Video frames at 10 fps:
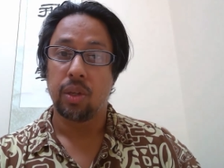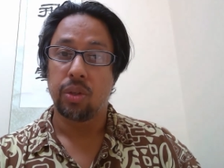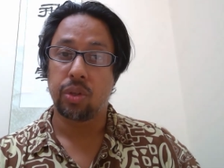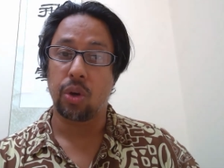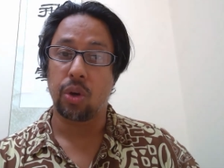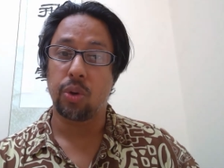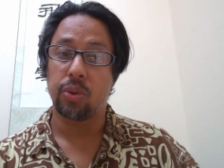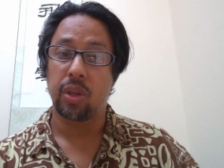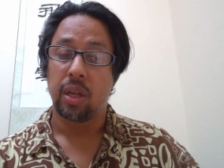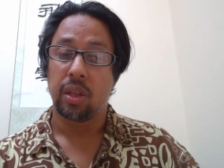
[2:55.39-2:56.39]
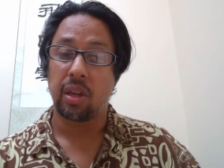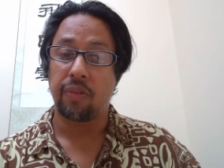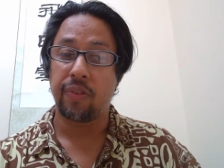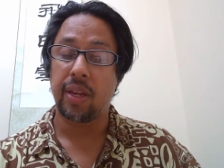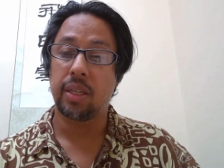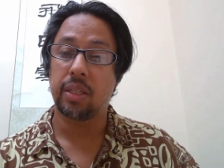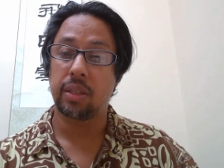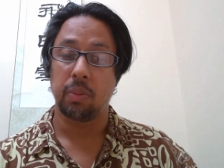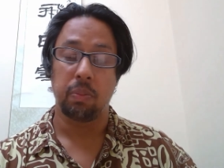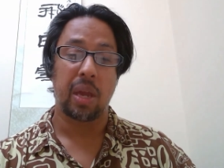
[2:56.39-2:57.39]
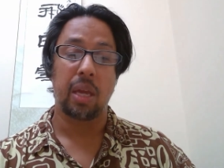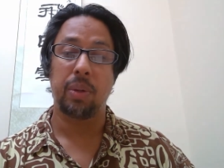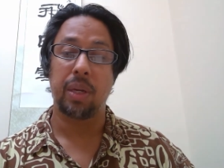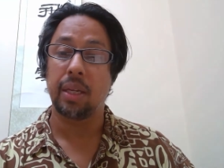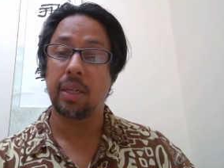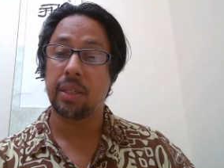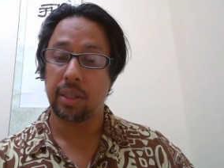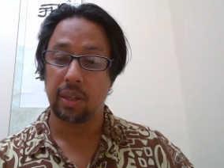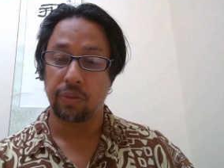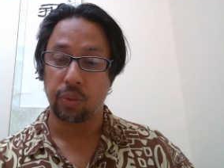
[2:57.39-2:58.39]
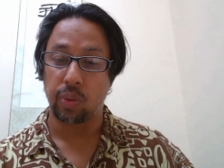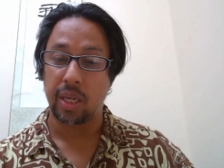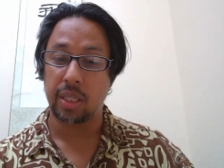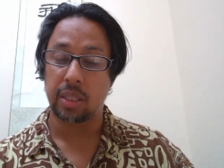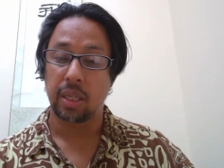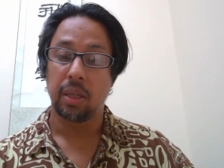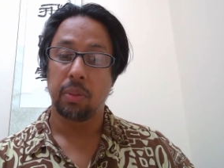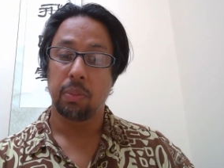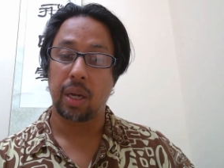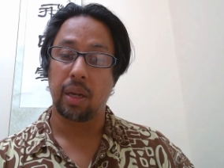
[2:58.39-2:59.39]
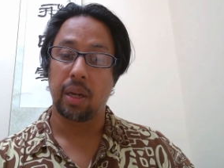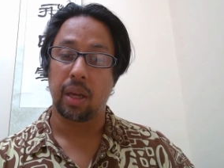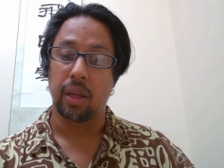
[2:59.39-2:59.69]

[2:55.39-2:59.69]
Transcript: So their fees may be hidden in different ways, but